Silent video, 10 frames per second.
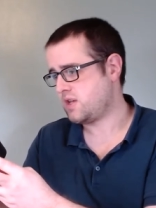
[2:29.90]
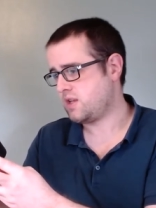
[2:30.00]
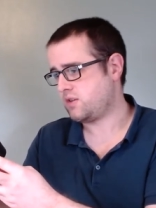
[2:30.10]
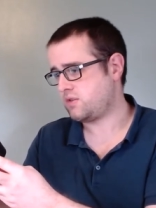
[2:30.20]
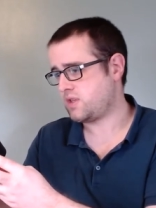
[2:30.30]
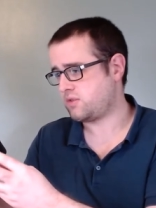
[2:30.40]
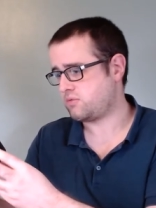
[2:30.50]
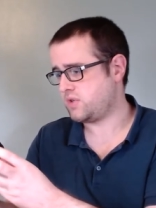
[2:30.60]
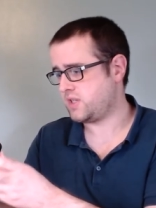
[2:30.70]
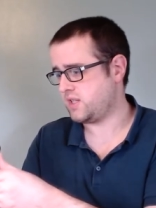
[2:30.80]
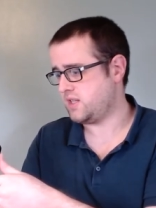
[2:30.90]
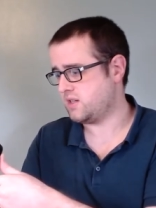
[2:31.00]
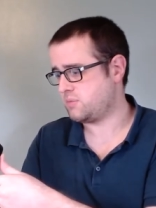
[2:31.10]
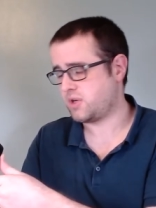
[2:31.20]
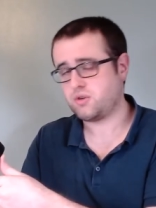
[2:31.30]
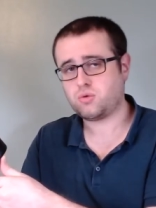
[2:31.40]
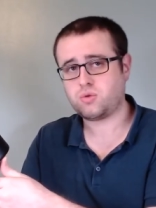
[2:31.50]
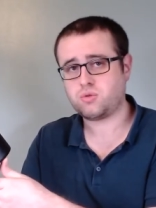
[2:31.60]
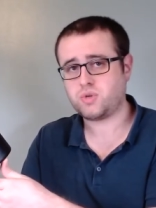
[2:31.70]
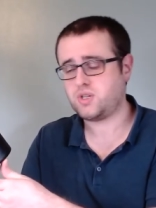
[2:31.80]
So that's really about all
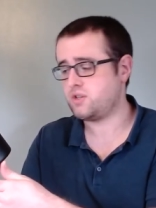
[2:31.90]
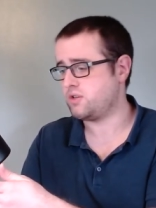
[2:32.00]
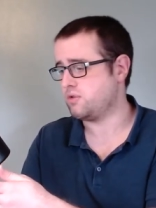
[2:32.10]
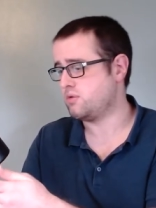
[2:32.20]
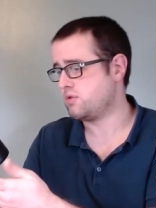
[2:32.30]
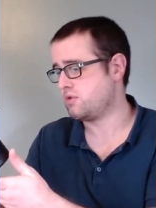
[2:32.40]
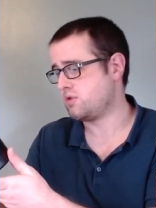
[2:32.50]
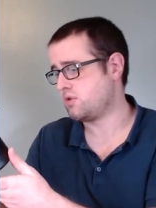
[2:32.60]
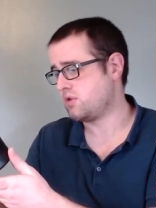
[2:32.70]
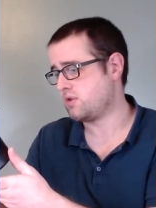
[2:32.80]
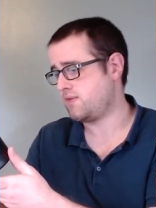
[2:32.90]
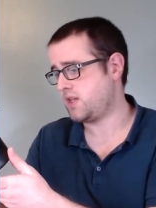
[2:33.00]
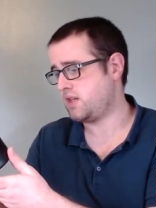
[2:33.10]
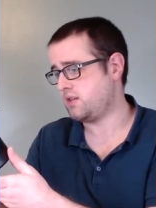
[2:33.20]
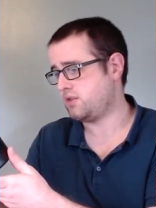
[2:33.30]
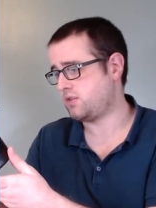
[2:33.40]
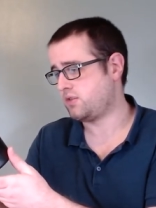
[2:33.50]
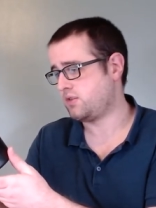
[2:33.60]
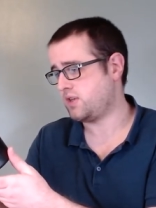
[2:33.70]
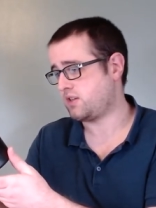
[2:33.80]
that we know. It's
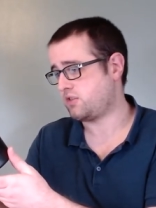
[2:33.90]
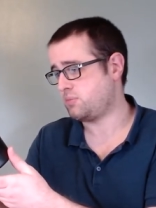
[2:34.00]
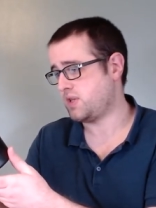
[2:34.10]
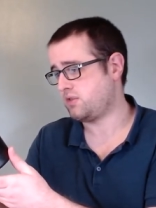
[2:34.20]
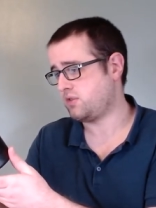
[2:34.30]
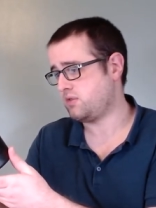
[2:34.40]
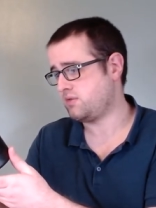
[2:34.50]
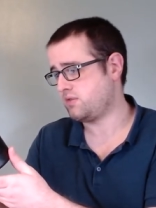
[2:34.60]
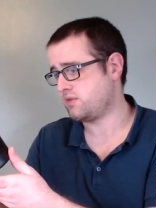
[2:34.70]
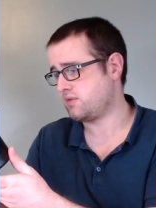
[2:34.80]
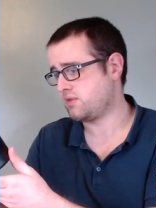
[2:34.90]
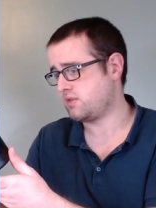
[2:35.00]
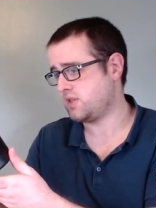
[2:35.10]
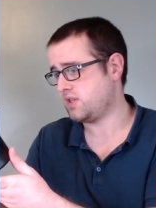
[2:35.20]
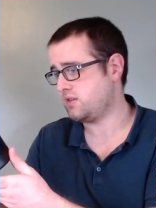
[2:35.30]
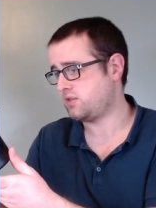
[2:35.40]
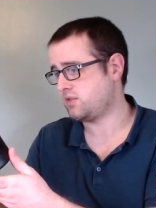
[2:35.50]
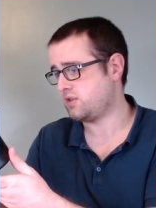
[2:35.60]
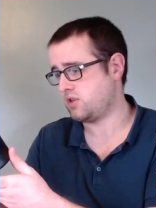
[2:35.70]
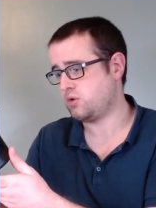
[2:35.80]
expensive, it's
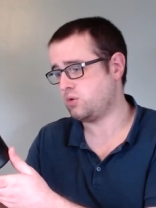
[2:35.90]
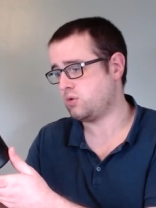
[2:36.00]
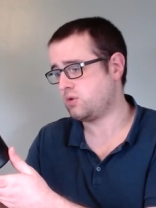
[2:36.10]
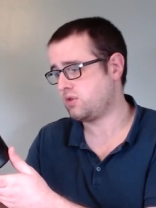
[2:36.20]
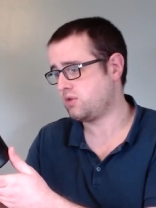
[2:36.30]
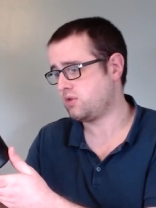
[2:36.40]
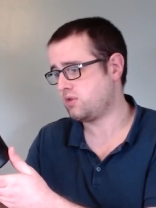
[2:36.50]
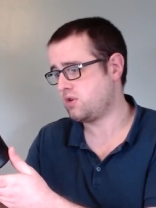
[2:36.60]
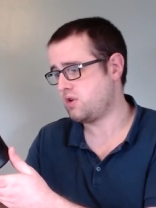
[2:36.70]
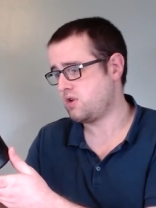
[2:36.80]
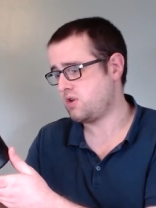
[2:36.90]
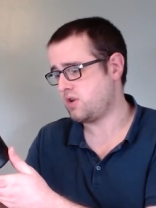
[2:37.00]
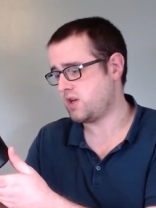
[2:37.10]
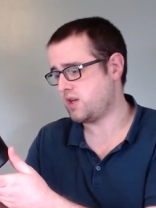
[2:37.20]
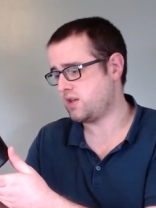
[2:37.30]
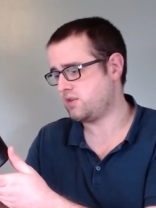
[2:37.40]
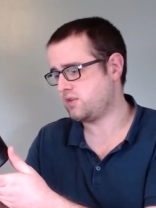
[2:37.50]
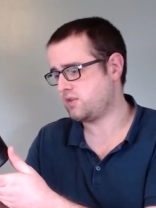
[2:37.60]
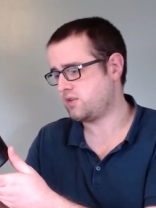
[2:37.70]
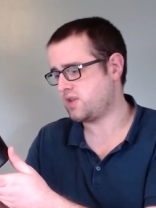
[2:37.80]
old,
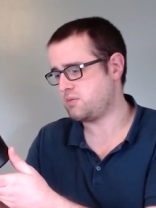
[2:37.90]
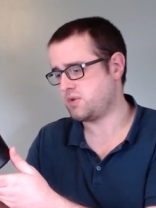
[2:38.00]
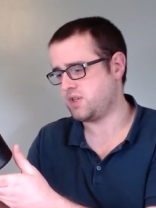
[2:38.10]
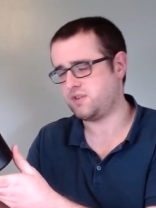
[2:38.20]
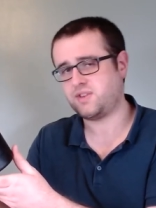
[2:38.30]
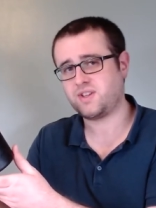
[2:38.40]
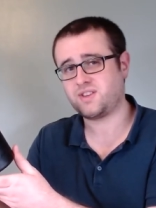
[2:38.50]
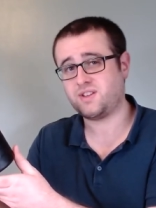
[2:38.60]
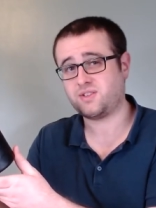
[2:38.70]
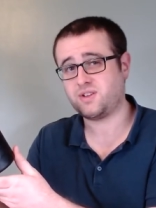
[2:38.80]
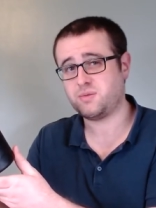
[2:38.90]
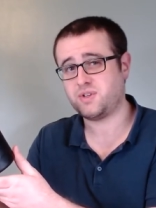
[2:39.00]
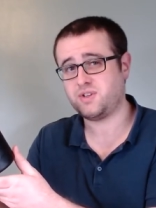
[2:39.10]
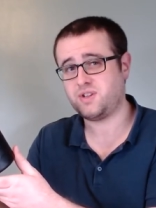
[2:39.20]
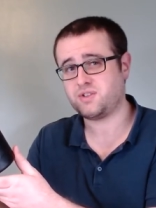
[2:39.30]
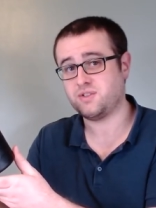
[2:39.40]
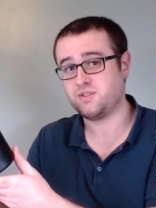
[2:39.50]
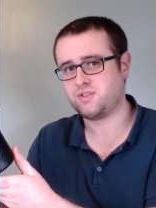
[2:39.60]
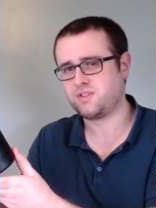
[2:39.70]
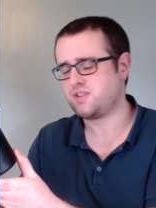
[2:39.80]
and they want you to think that it's a limited edition.
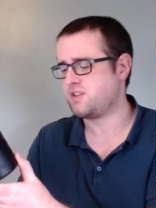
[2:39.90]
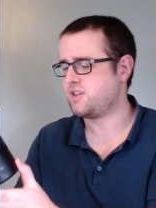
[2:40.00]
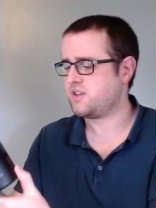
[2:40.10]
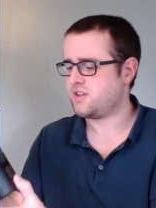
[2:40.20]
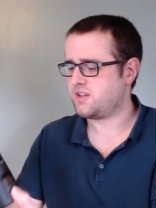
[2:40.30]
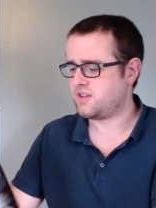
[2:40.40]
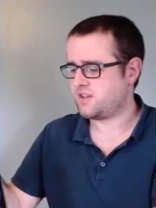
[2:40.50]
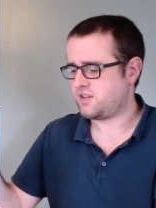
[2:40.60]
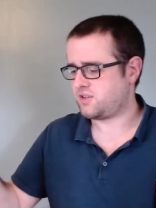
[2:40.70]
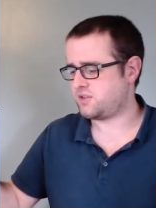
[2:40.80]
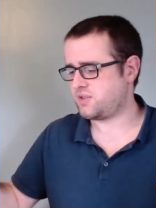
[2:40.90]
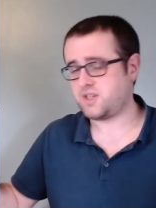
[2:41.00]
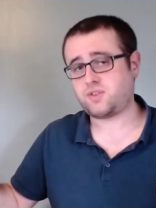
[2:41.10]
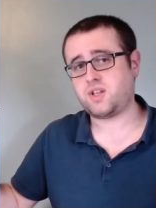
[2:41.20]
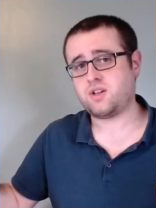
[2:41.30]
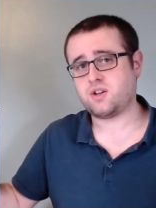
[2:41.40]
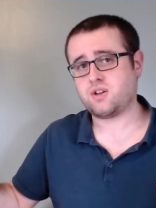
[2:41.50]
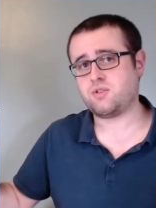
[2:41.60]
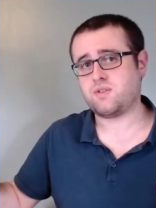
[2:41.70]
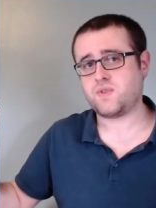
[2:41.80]
So let's see how
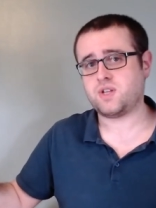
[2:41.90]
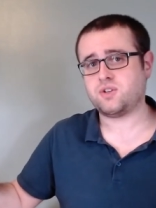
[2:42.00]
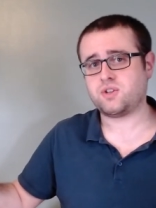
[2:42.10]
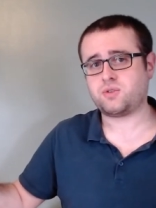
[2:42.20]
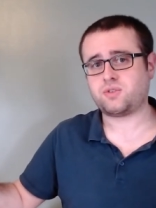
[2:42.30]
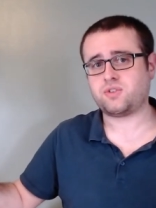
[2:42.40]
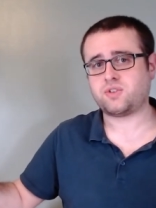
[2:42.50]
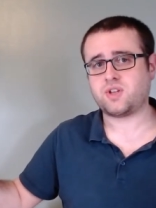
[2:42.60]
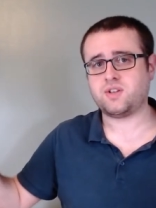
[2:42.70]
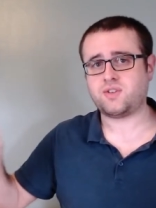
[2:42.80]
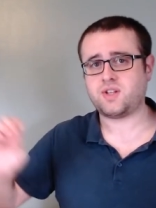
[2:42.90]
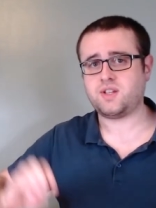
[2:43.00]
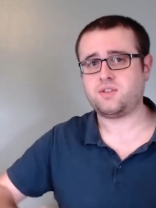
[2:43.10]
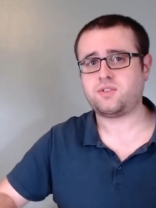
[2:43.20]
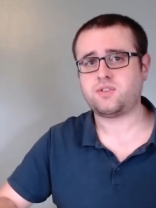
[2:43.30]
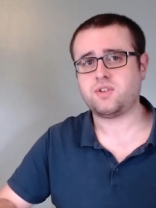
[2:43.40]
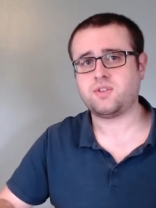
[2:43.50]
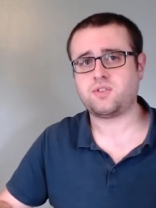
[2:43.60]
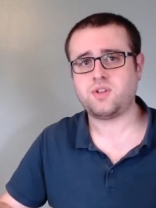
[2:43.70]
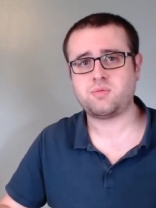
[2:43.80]
it noses and tastes and
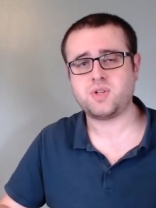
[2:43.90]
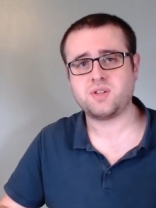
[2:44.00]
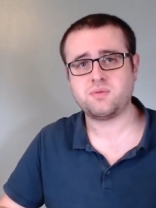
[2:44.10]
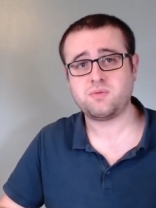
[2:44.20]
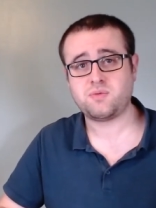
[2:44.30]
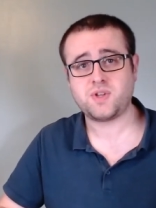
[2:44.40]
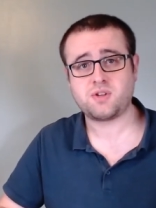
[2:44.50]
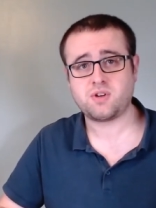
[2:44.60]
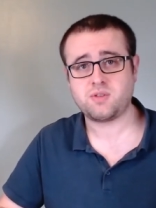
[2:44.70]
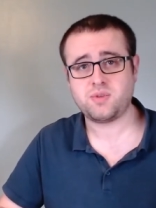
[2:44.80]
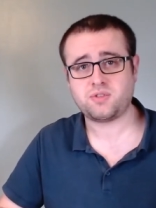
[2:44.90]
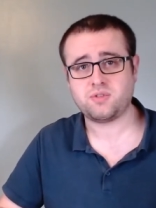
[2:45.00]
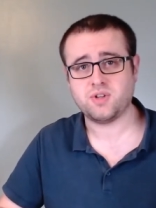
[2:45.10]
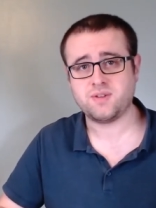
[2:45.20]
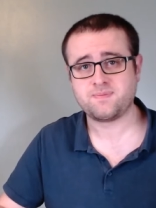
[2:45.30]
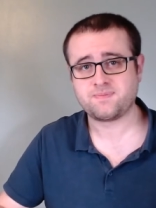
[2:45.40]
see if we can figure out the mystery.